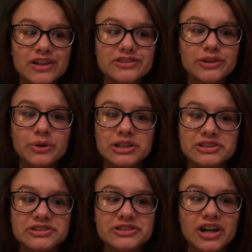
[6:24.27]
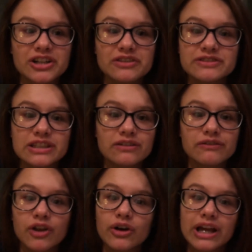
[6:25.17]
So I just kind of
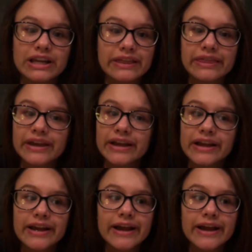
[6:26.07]
didn't vlog anything